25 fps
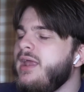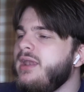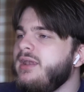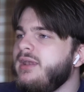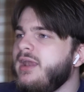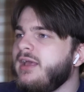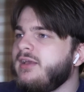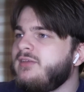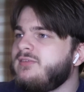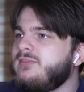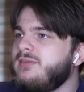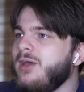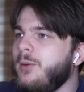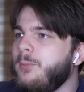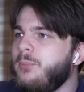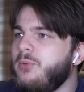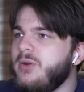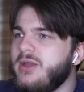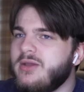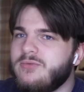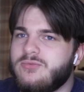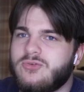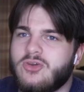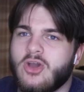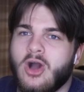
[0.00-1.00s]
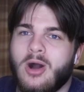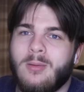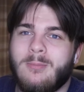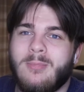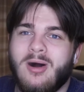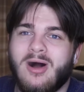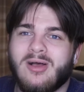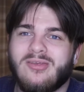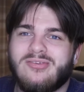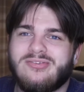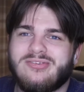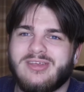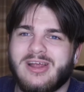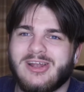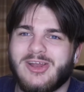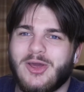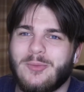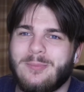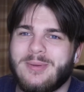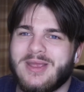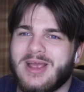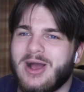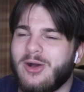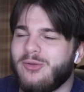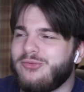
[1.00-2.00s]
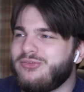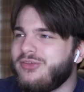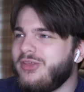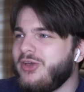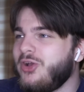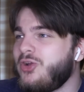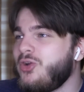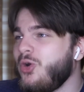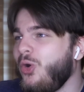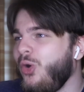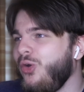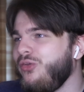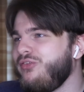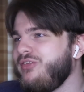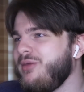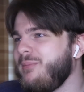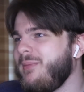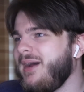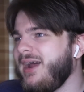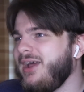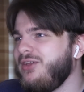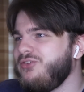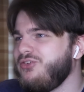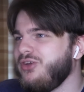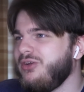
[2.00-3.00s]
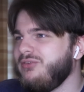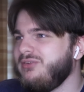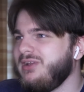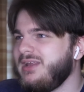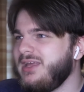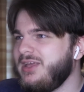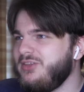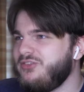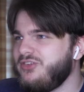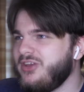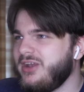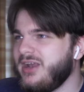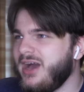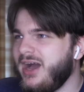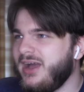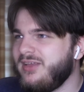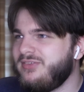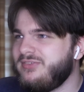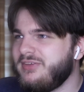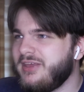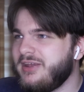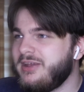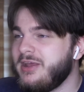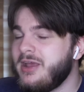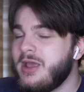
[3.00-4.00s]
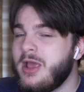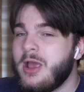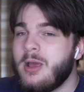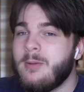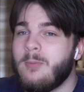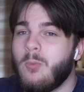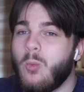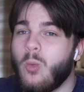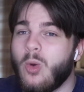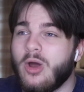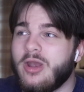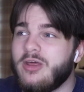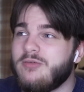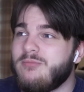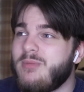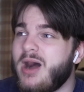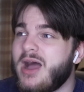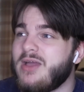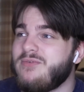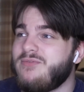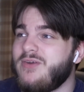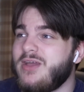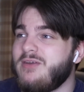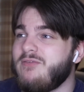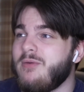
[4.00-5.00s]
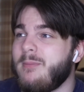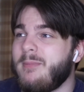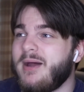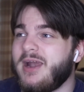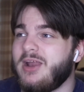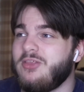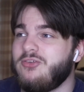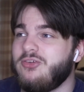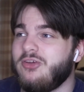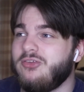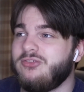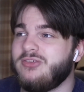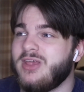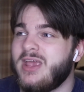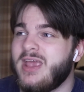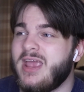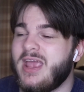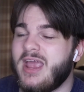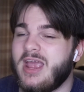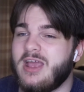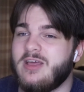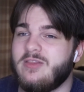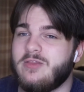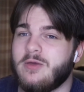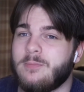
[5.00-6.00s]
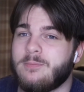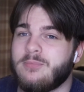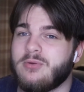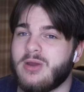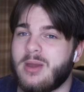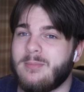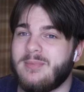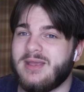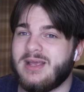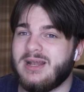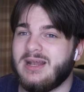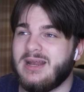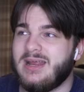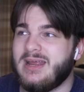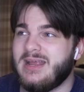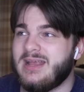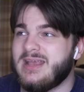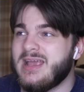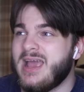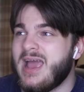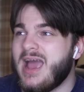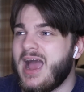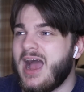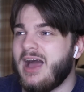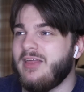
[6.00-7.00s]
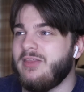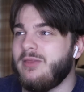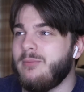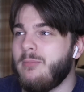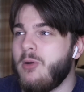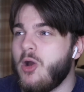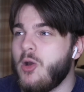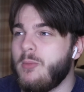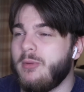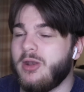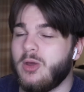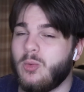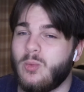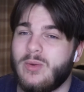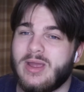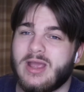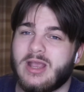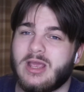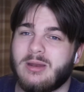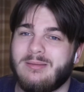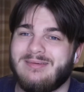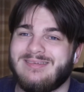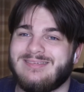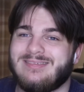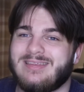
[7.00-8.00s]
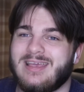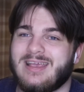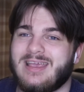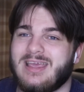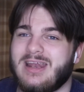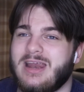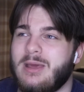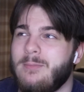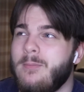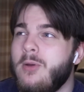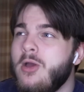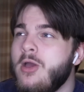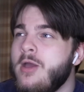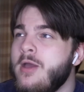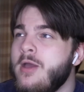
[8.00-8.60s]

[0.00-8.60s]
Next up, we've got Marcelo Bielsa, of course, the manager of Leeds United, one of my favourite managers in the Premier League at the moment, and we're going to be sticking him